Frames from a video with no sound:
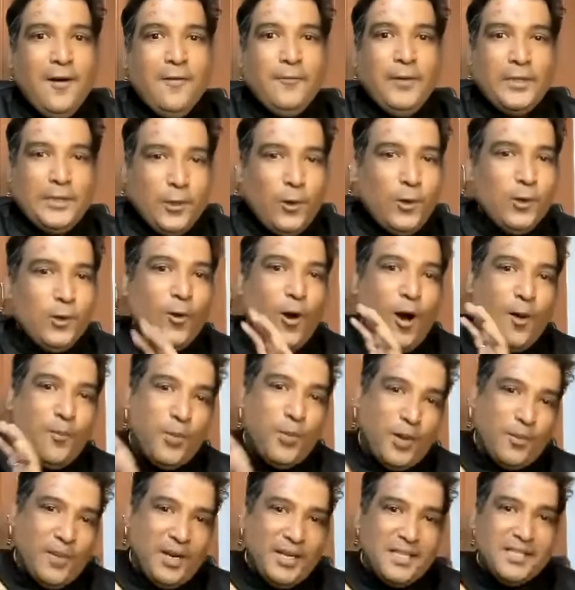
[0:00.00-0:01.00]
Without
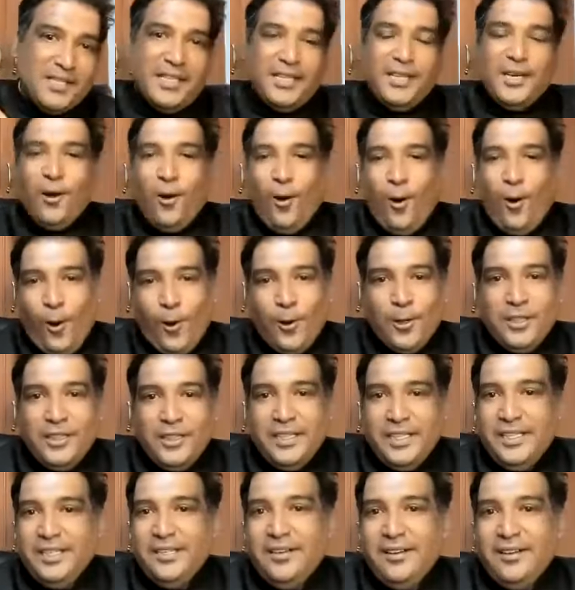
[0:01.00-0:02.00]
compromising on
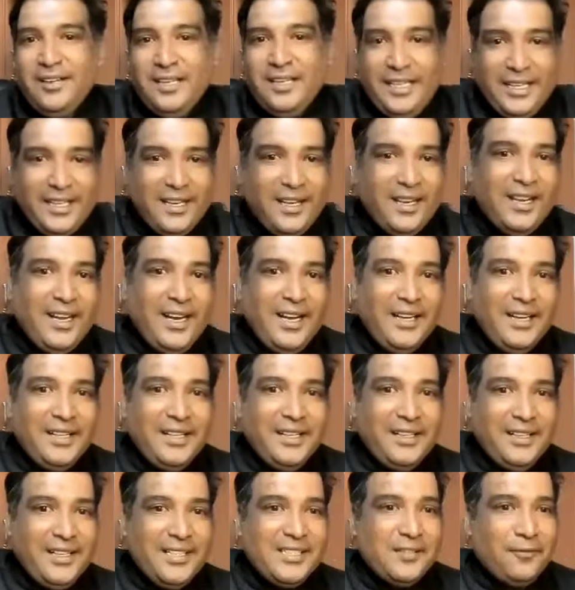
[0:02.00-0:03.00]
the legal
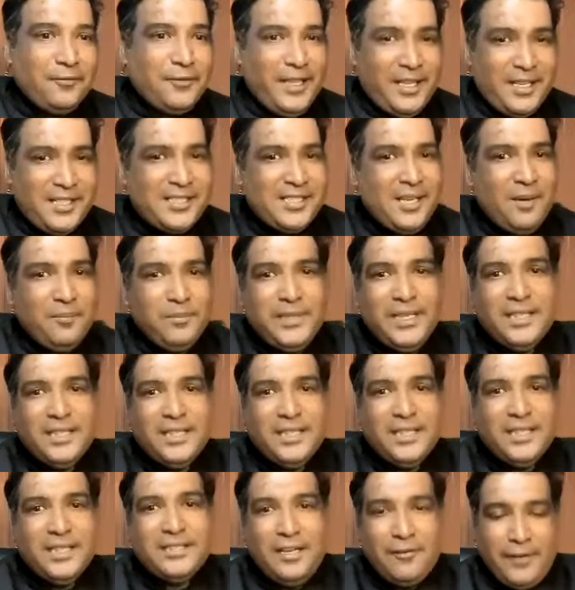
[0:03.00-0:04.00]
entities, if there's something
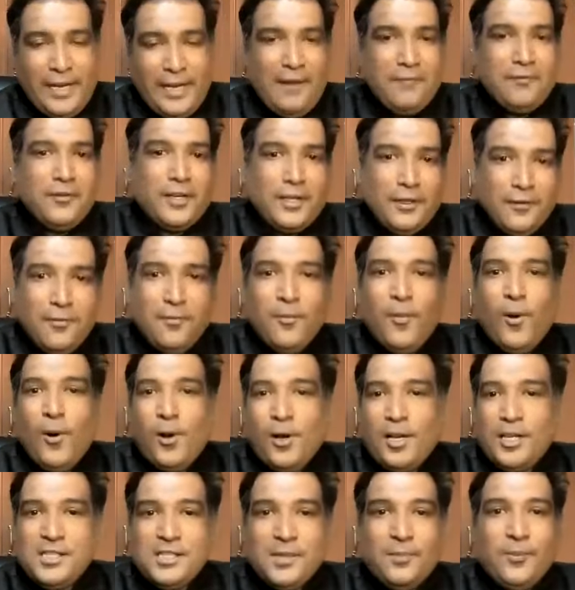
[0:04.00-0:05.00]
that we have to give
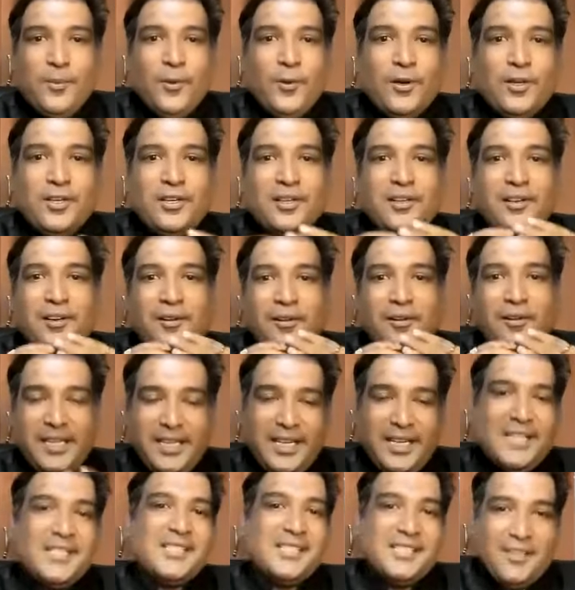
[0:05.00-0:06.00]
moral support,
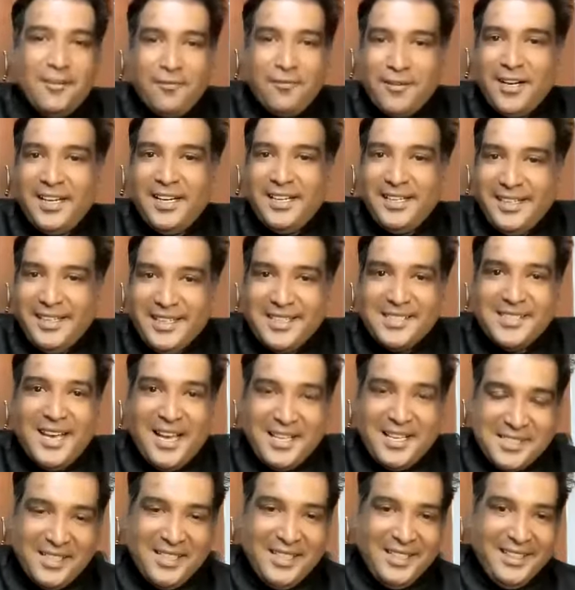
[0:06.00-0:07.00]
yes, definitely, yes.
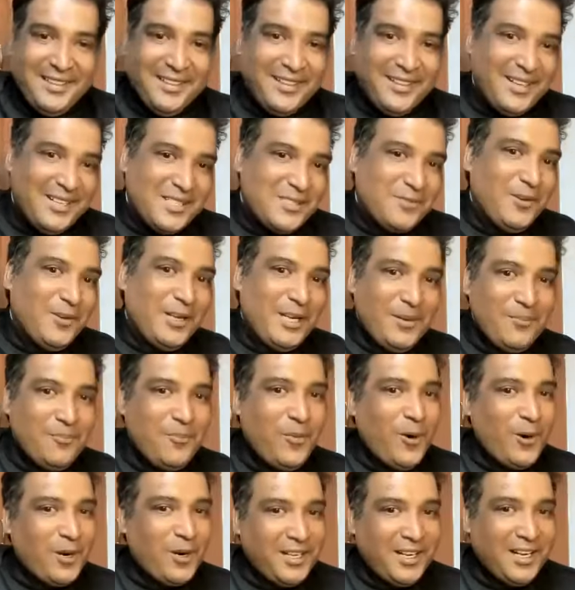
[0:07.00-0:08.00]
As a leader, it's very
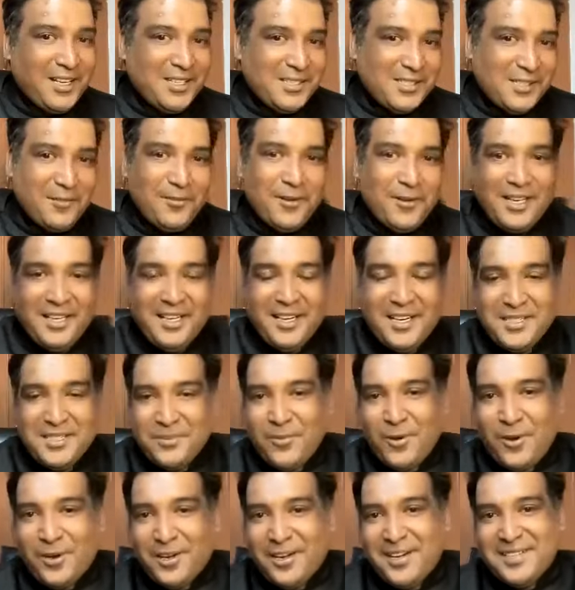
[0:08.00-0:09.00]
important in a servant
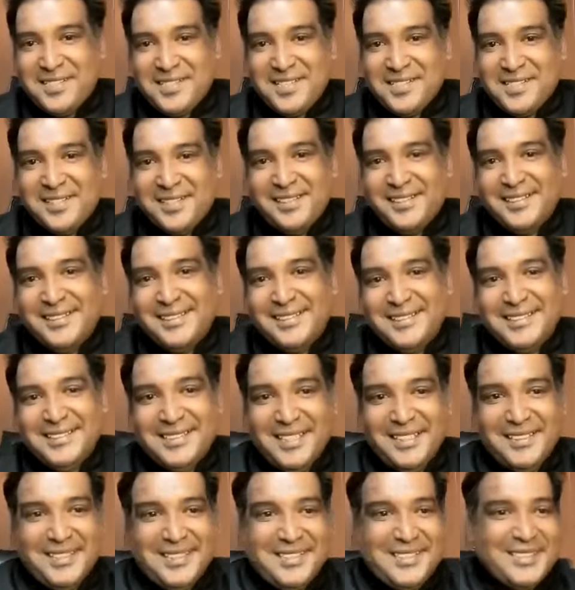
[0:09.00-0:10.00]
leadership organization.
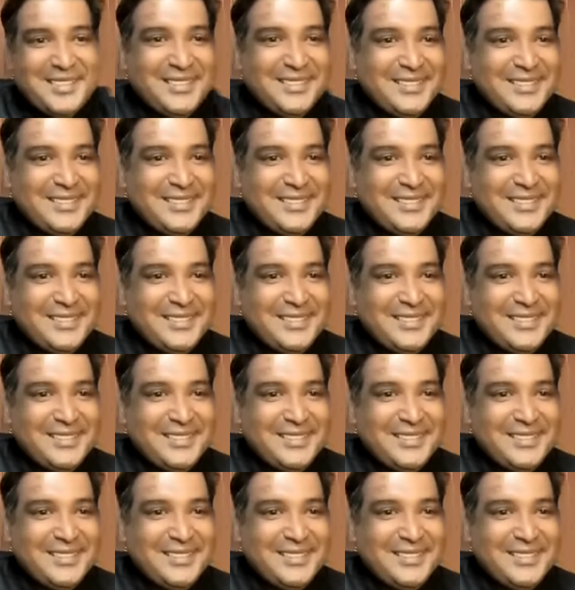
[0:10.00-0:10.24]
Satish.